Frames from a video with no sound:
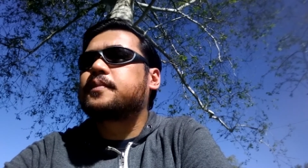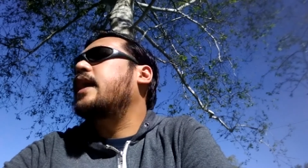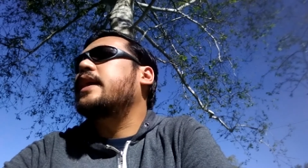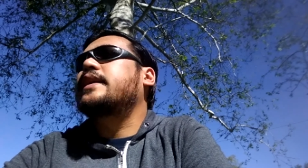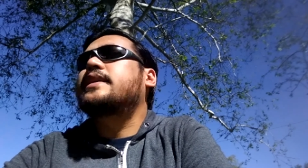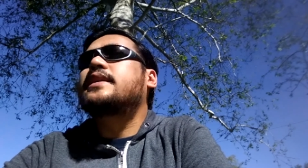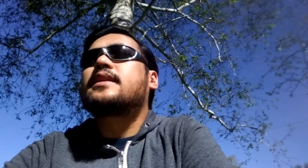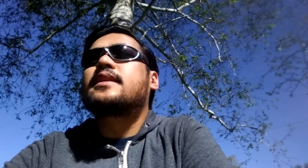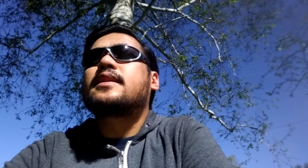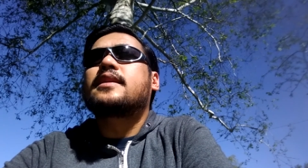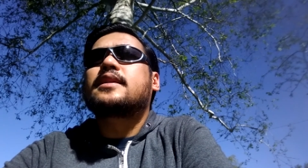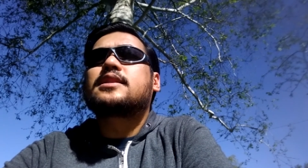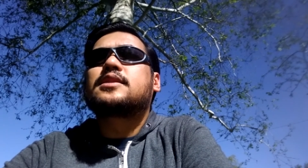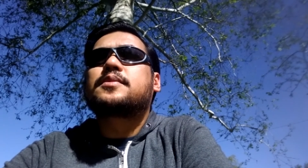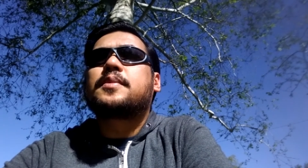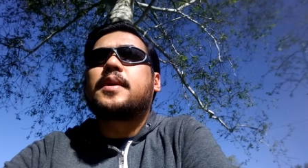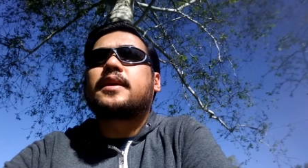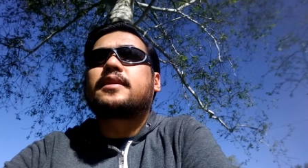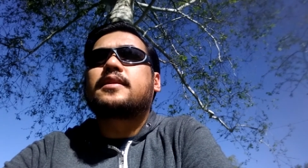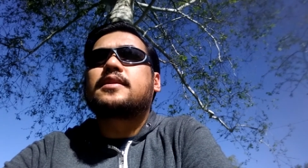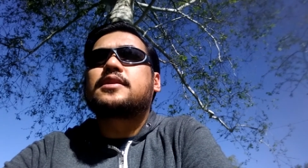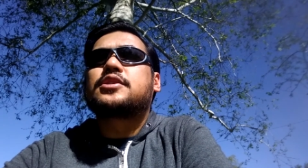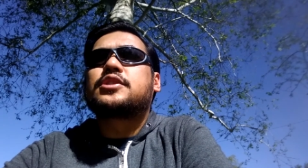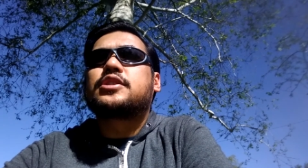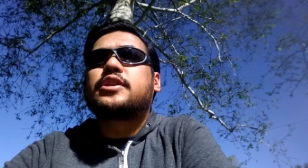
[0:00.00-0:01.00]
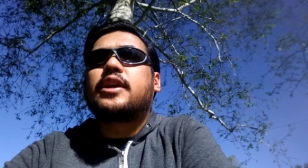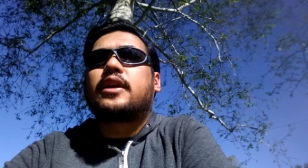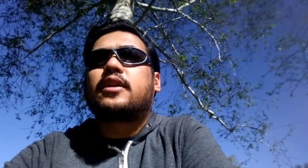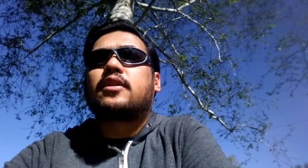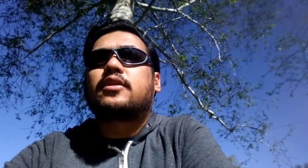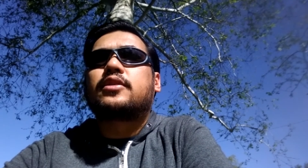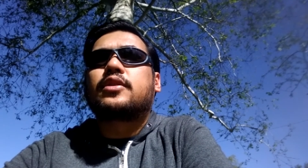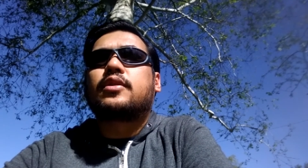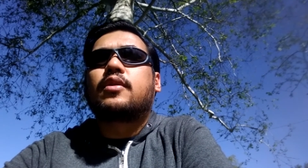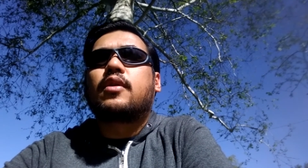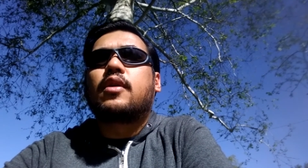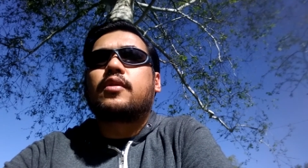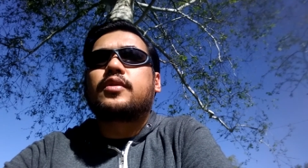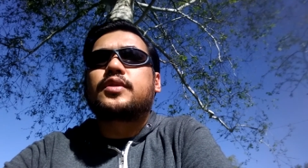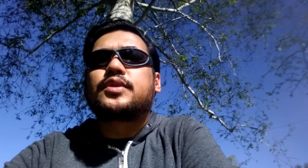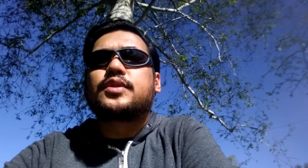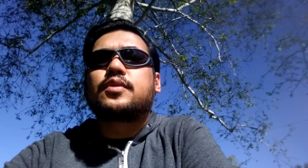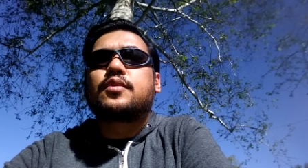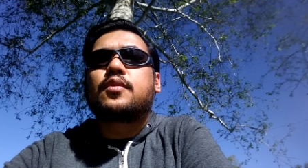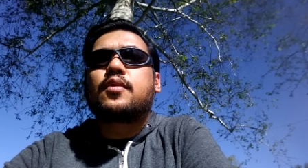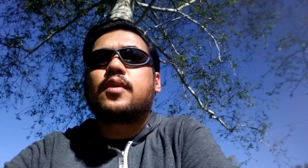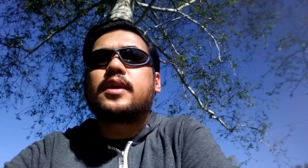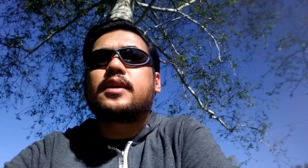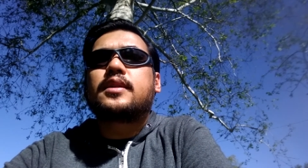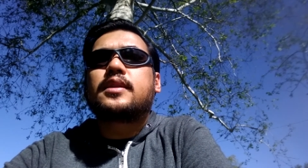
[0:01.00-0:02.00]
I didn't expect this channel to grow so
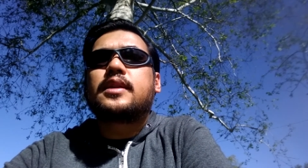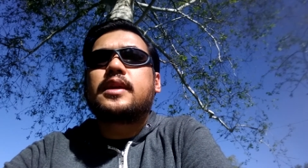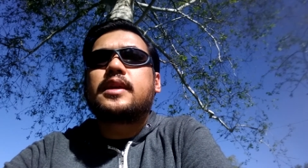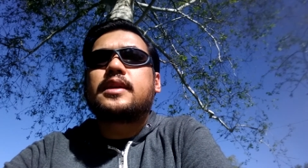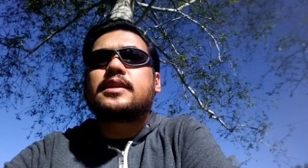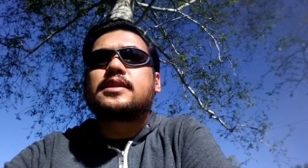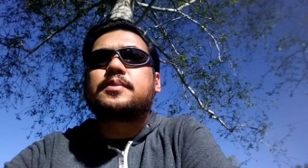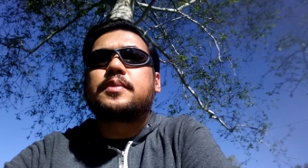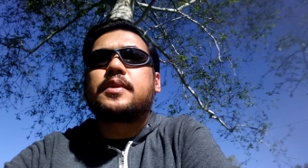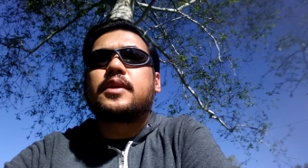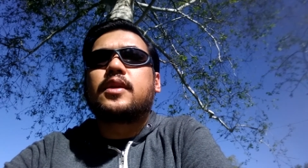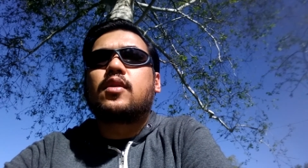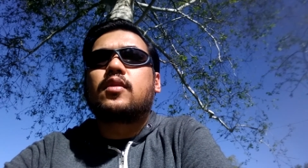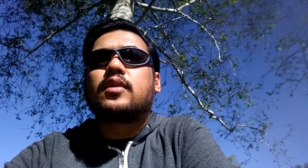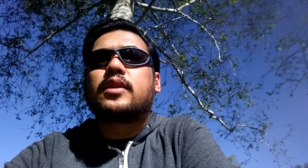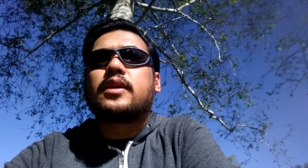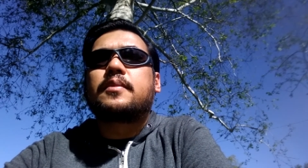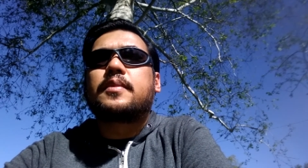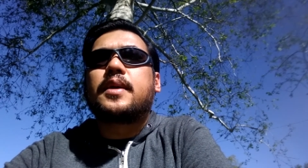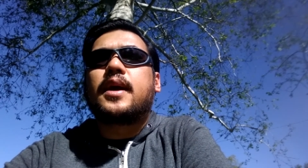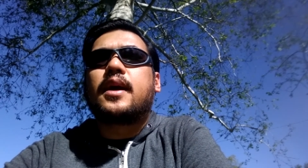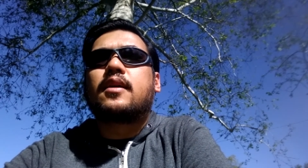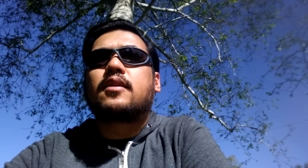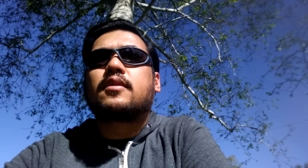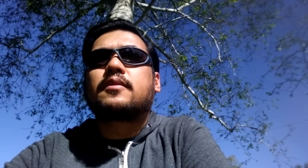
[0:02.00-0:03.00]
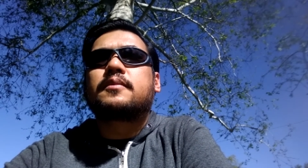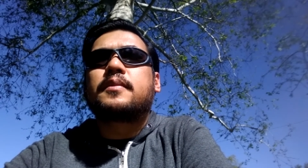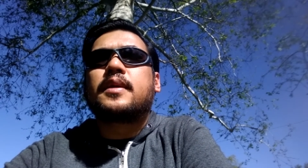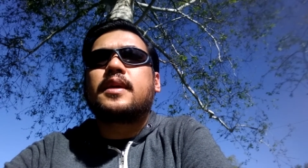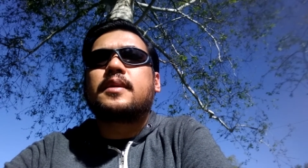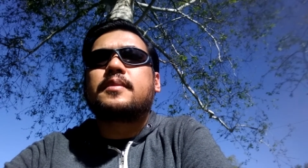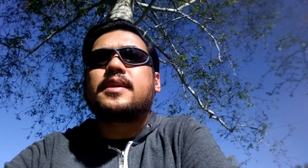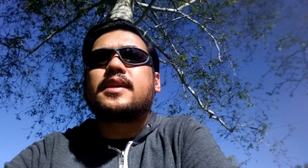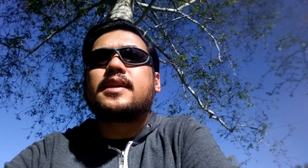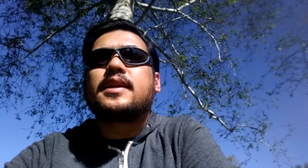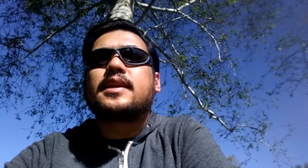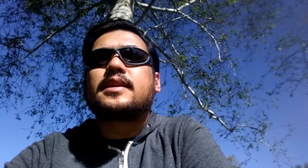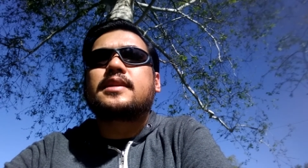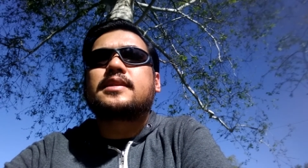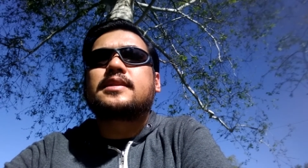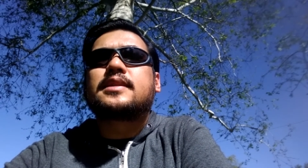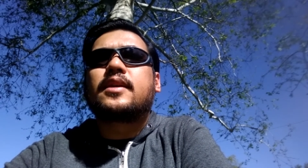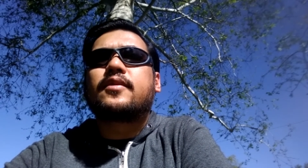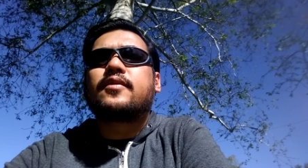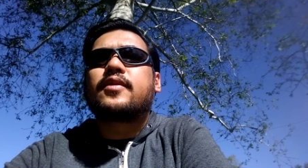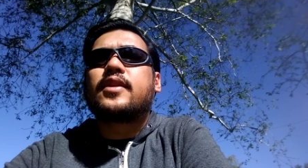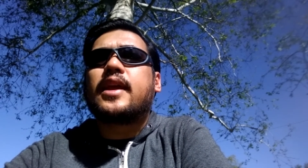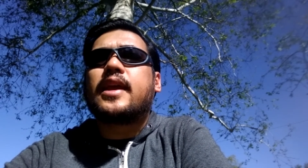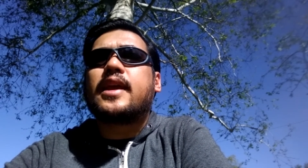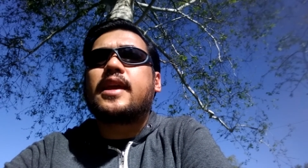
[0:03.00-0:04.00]
quickly. It's been only about maybe
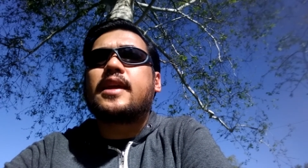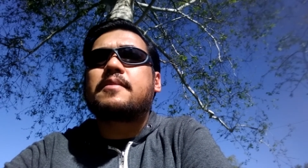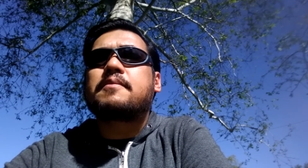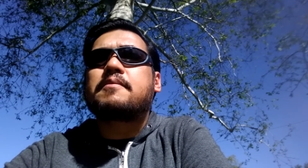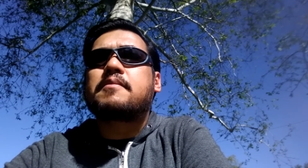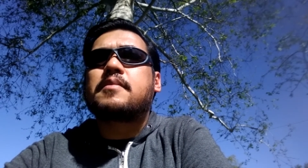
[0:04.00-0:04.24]
7-8